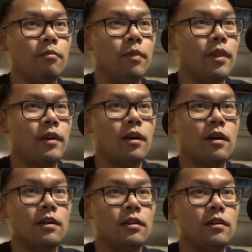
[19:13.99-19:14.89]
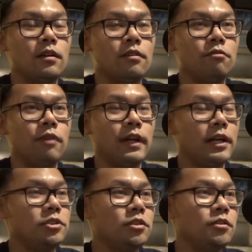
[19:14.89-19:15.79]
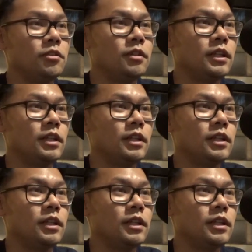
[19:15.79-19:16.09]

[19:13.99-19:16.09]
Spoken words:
But there are financial